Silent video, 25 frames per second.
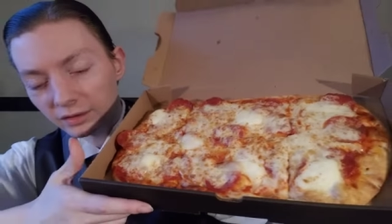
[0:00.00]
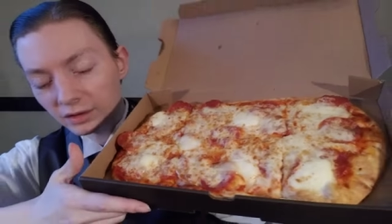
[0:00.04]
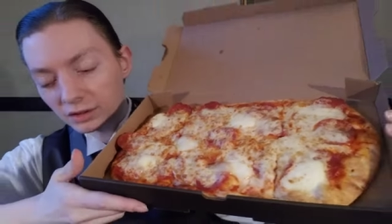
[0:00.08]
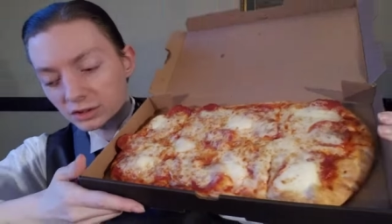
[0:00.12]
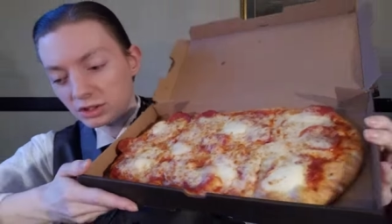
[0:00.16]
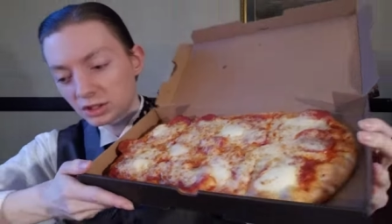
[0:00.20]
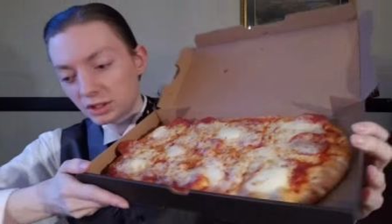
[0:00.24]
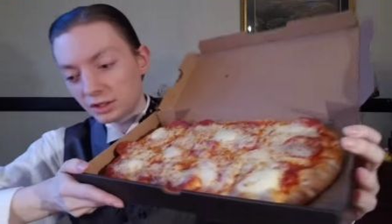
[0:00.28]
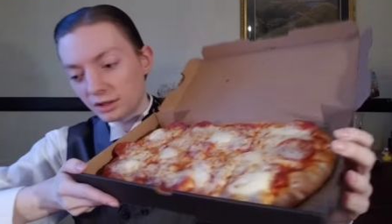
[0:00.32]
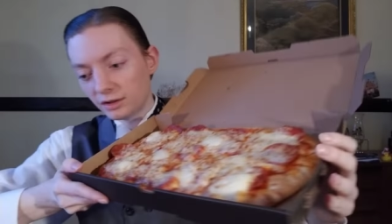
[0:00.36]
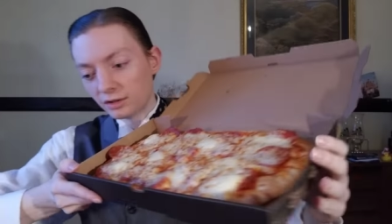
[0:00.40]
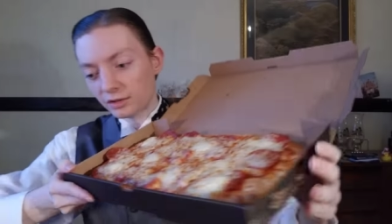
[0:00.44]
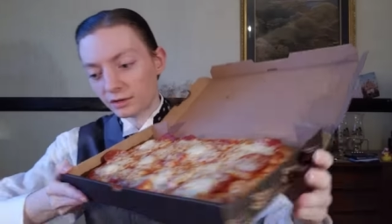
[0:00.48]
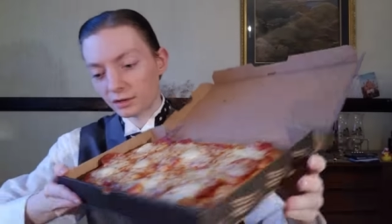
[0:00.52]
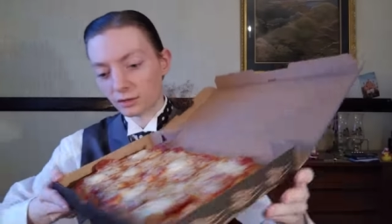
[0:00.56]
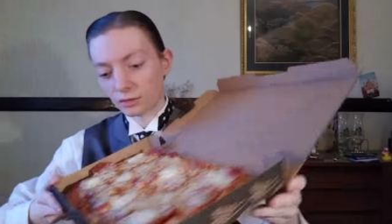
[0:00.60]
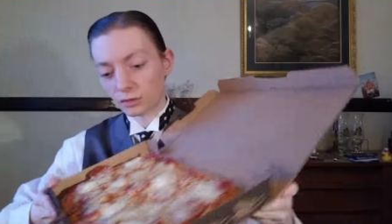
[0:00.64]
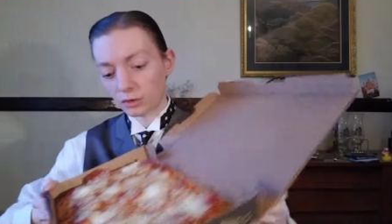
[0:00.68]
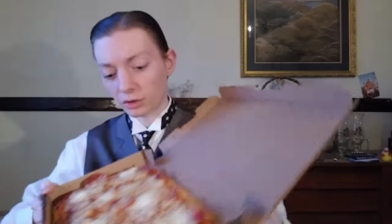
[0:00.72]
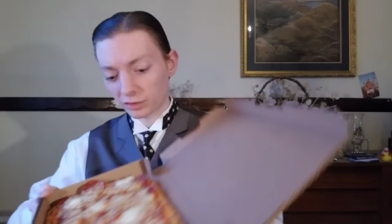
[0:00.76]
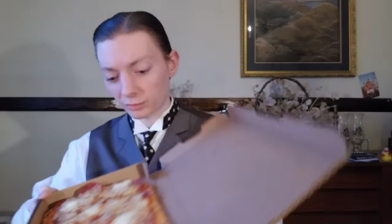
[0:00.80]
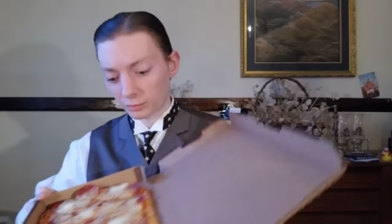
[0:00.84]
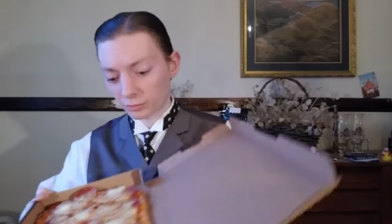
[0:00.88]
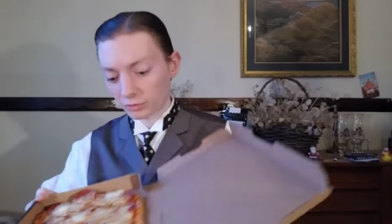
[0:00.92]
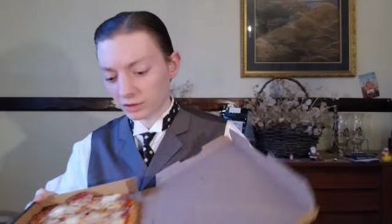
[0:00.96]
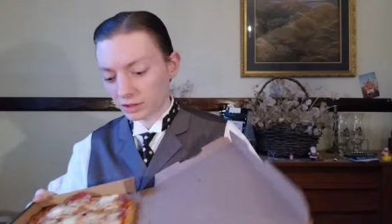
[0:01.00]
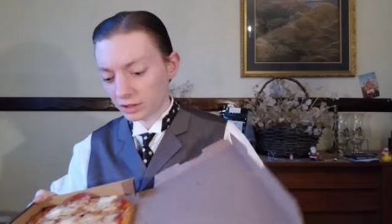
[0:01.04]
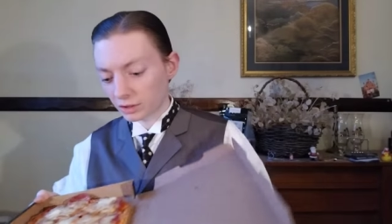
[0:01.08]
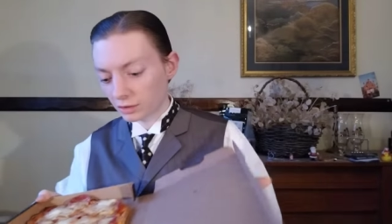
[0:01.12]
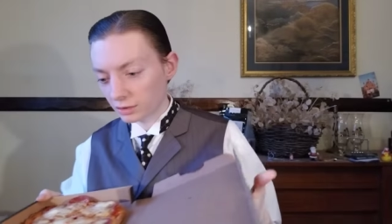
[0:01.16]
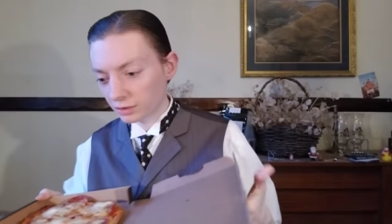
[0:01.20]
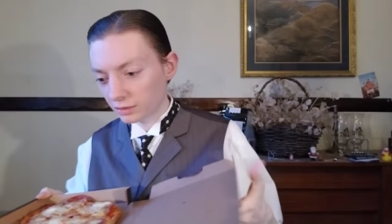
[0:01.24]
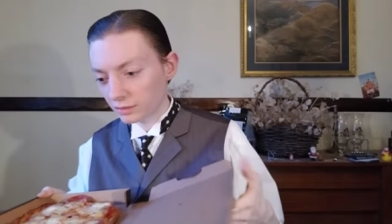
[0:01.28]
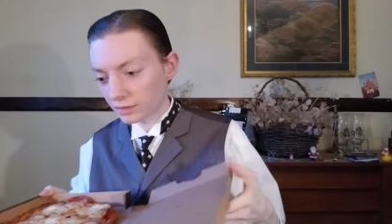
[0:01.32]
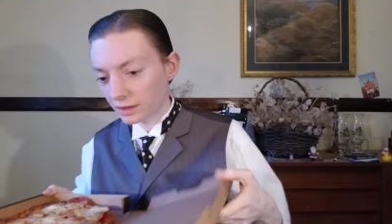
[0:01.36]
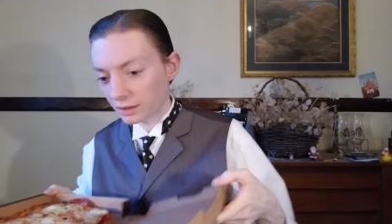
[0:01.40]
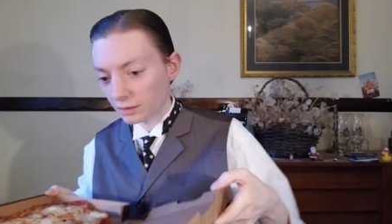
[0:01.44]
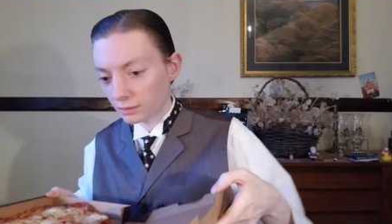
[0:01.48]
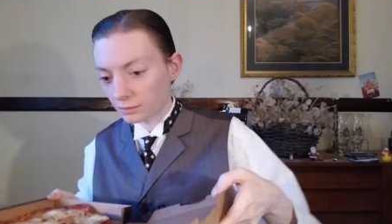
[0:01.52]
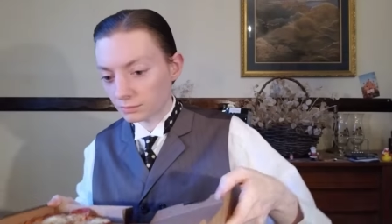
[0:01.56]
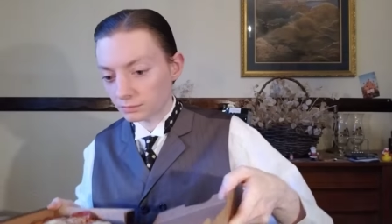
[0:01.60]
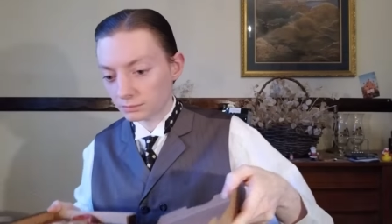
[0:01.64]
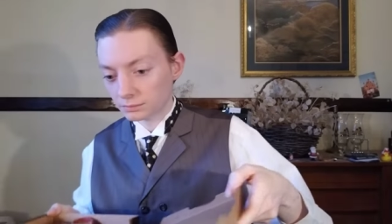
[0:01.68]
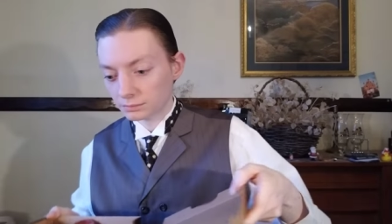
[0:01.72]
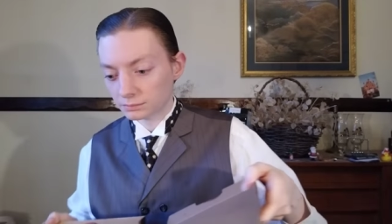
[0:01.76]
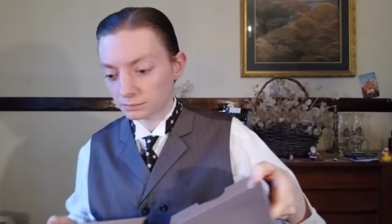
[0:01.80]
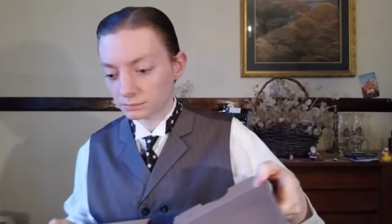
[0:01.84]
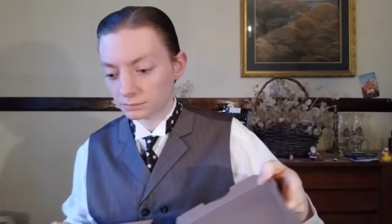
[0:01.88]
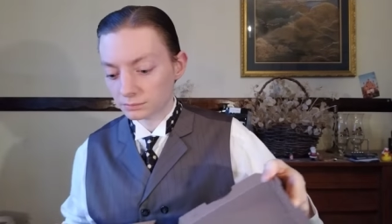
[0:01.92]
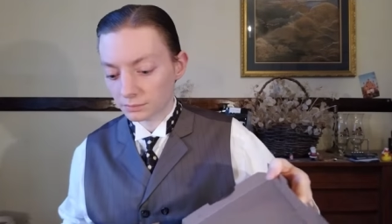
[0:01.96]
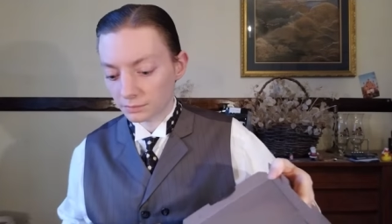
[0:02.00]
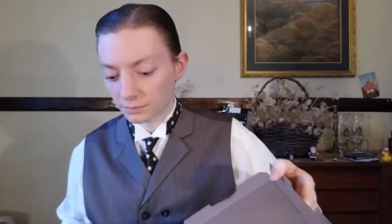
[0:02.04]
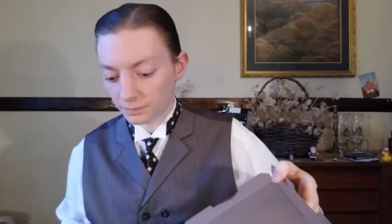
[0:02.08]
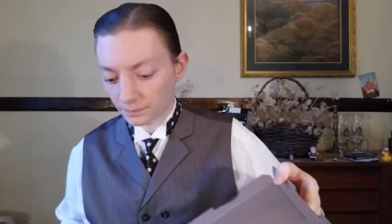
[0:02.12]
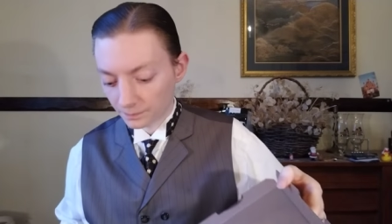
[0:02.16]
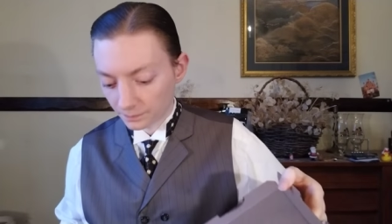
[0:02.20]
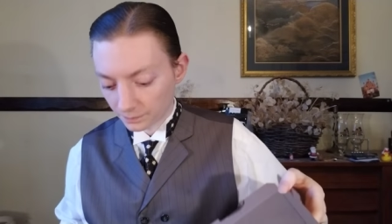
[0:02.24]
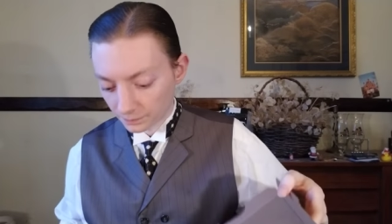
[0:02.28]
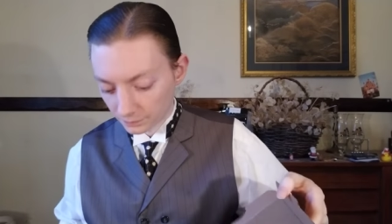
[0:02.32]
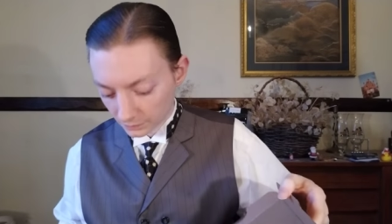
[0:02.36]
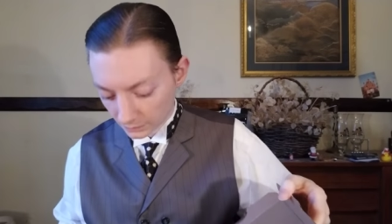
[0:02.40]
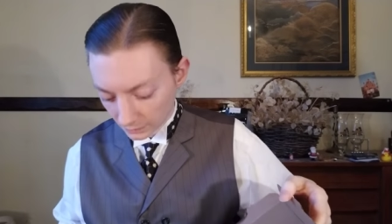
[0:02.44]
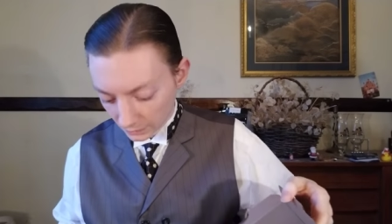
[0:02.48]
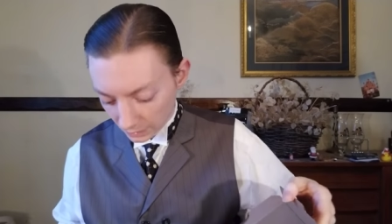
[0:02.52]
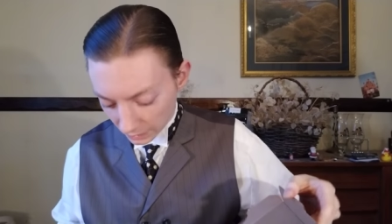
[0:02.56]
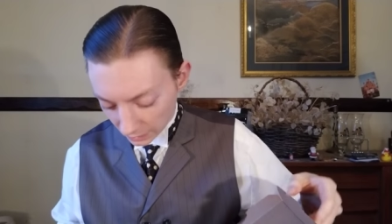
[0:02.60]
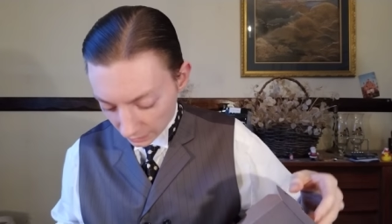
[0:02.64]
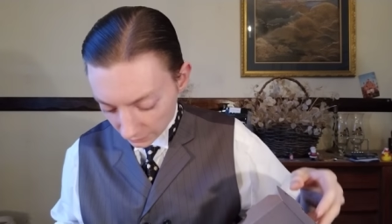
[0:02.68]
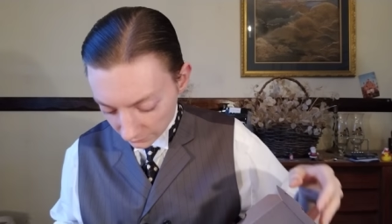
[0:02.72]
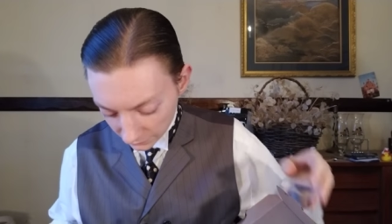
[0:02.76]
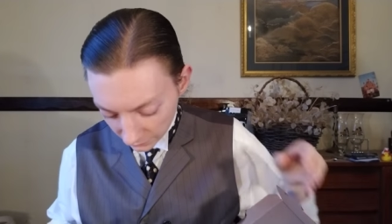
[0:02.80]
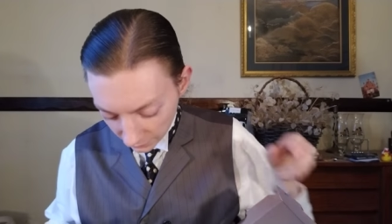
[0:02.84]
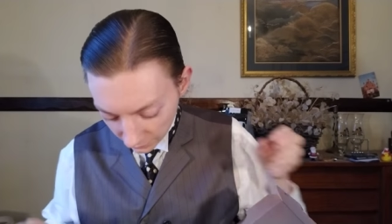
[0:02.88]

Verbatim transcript: the cheese, and it looks pretty good though. Have